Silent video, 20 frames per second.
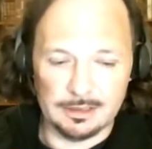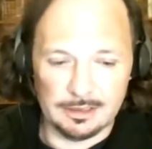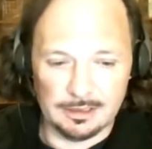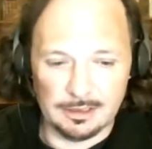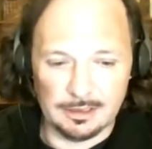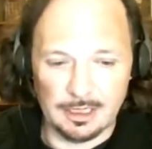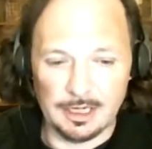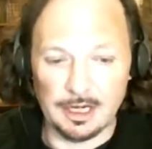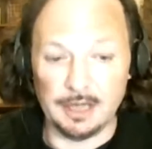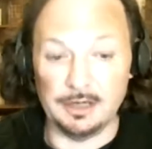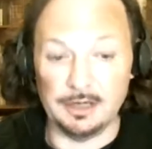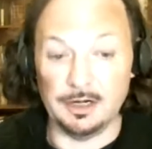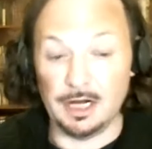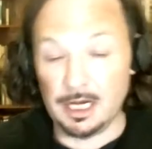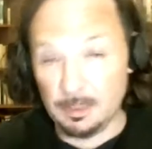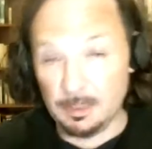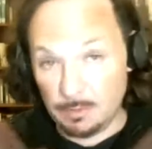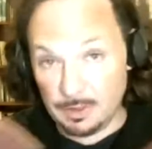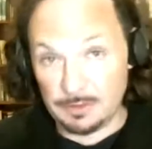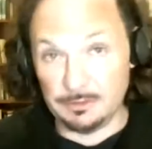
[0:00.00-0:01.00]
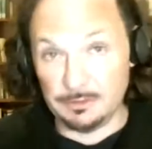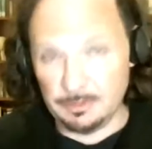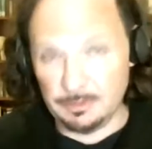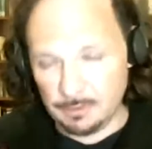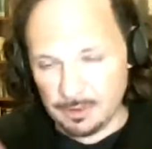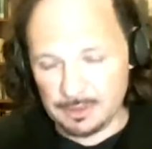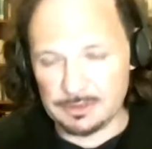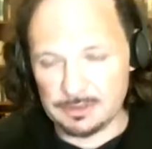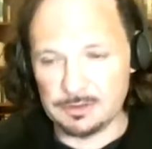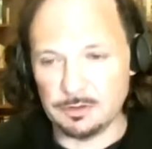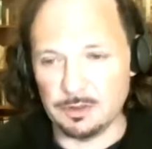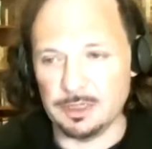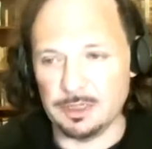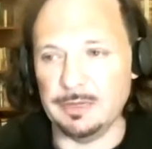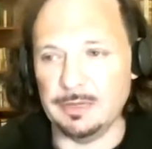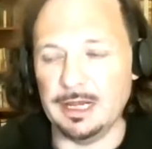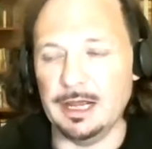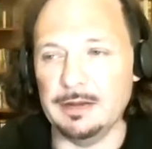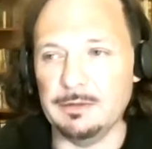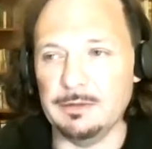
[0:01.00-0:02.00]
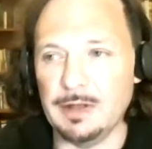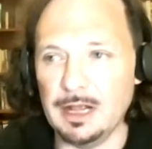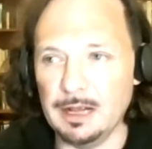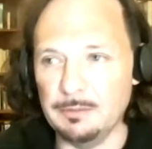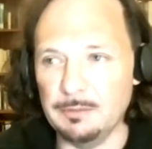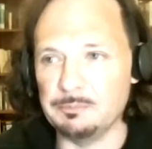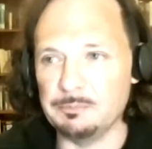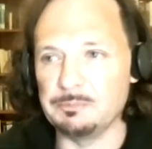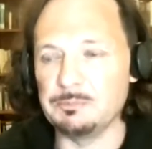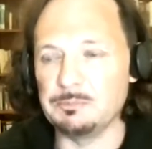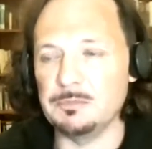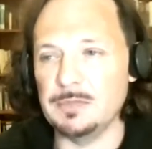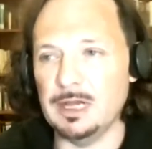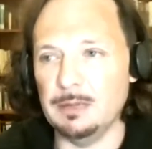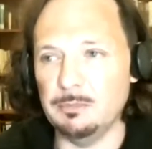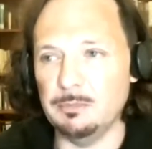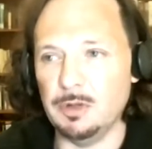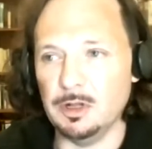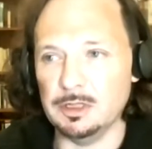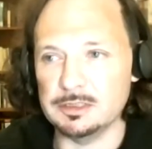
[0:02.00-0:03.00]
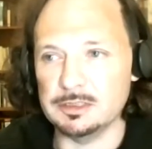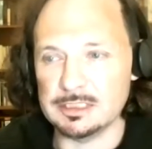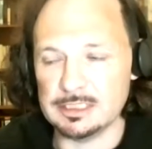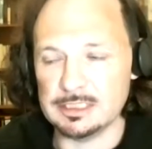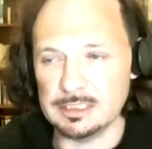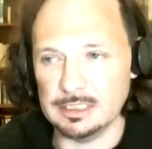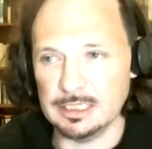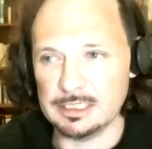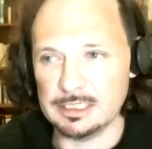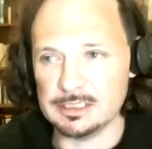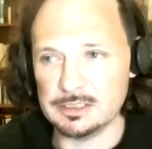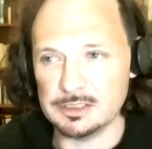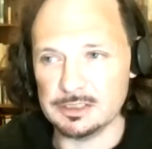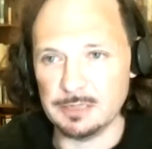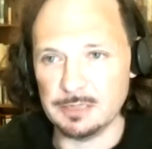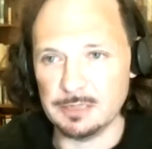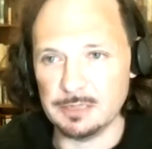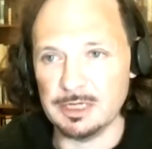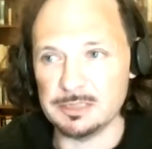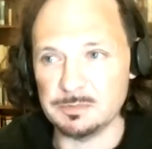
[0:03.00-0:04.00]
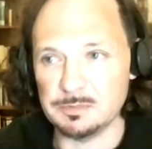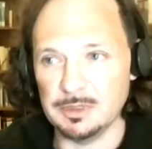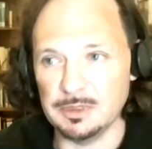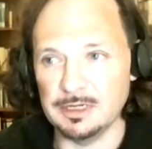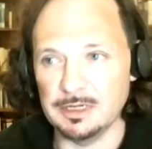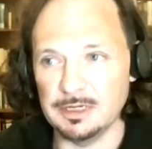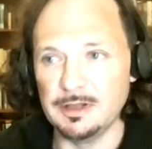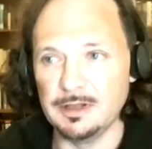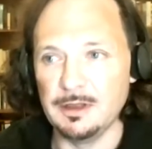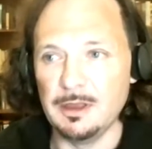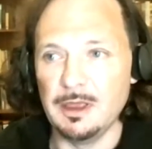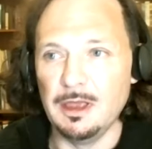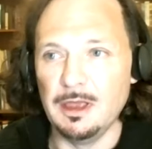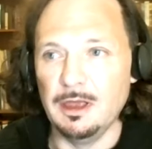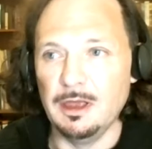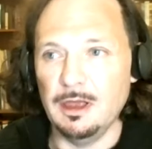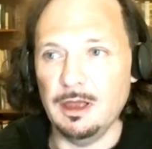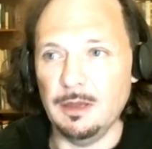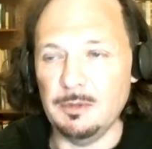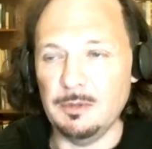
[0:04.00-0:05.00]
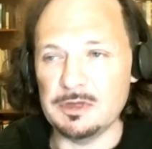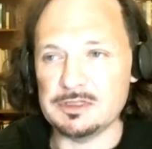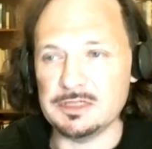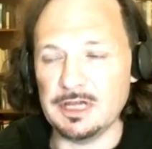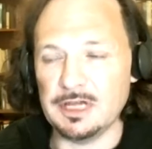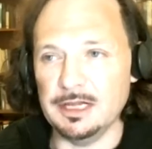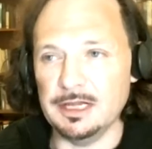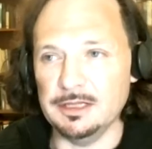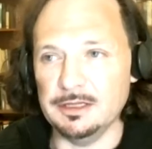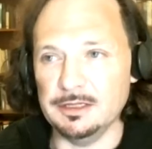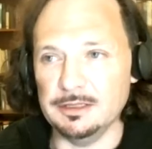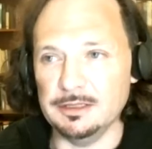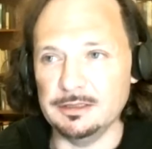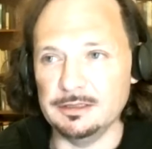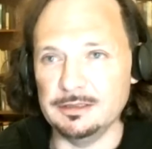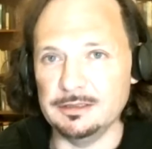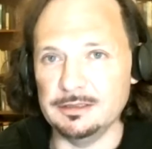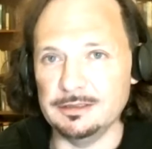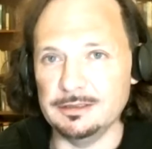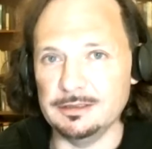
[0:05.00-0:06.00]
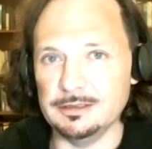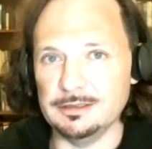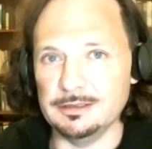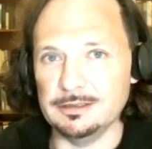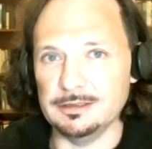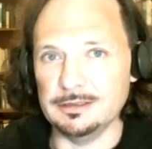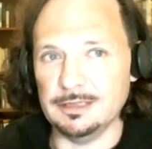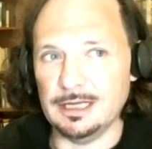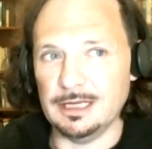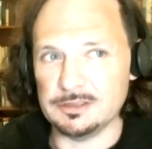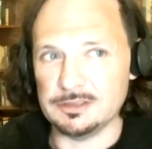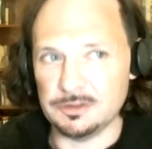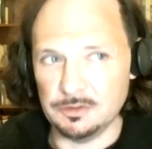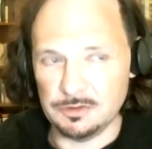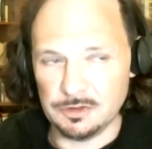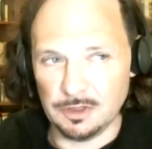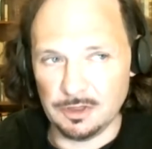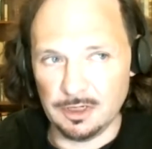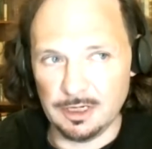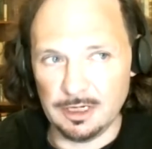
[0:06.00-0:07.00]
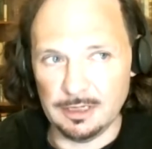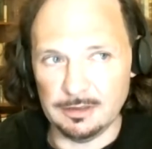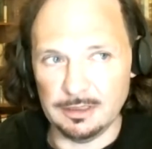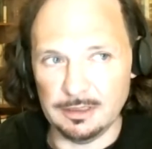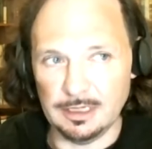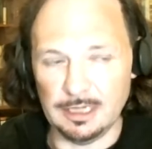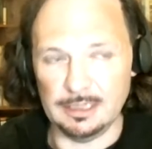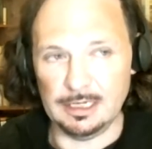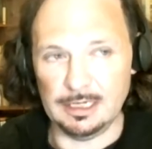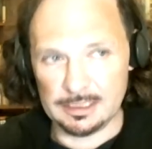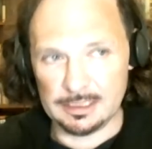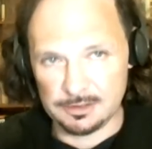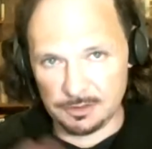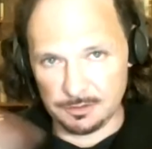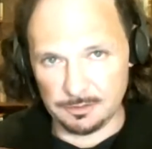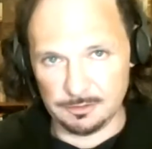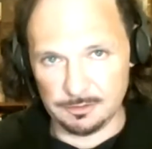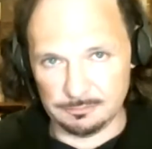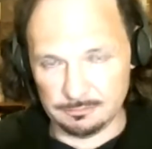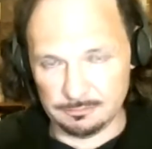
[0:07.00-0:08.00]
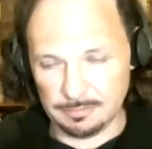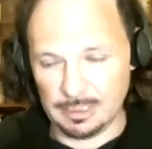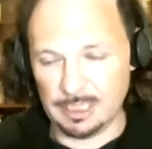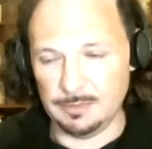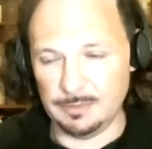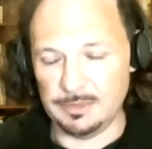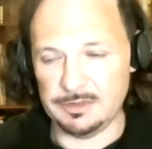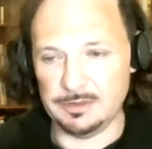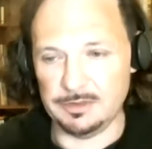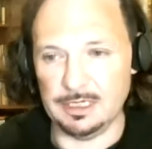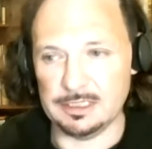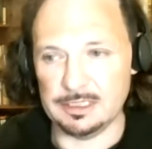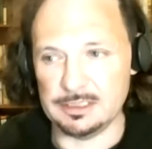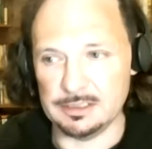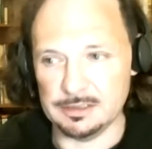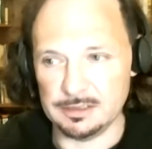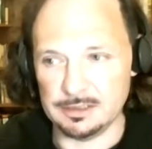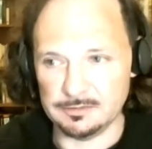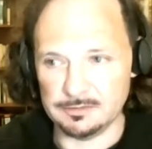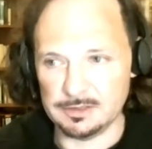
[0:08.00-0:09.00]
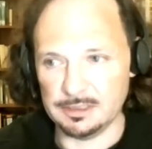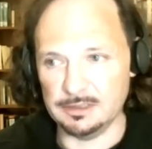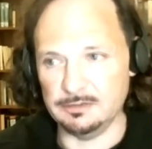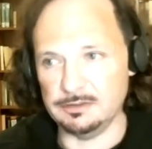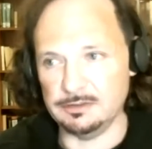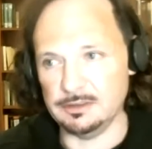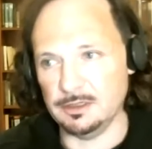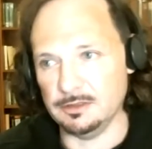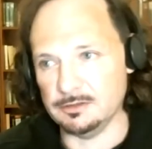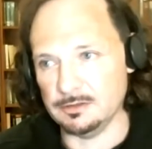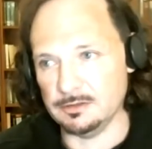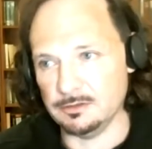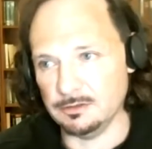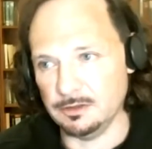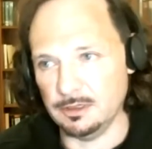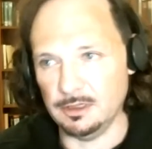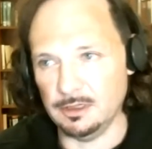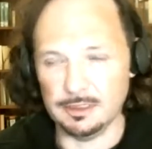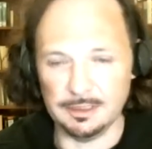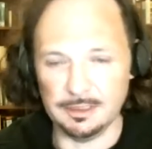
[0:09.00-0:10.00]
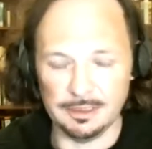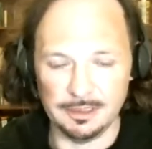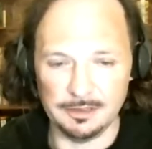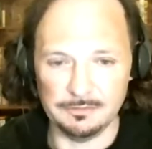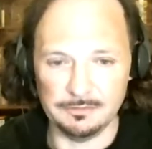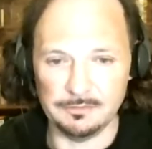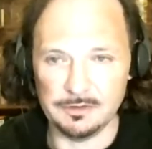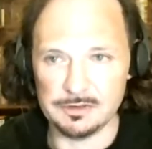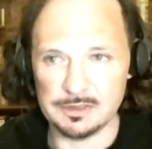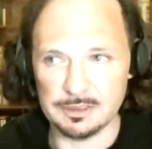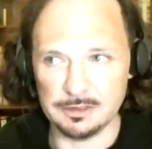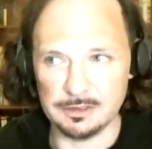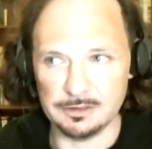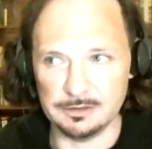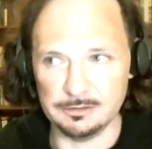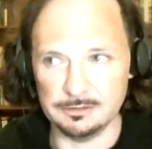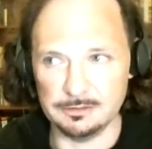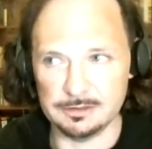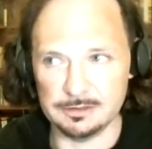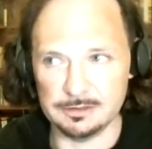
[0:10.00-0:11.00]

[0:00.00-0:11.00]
I know you weren't talking about politics and elections so much. But I must say that last two parliamentary elections, I've seen the results and thought, one of the first things I do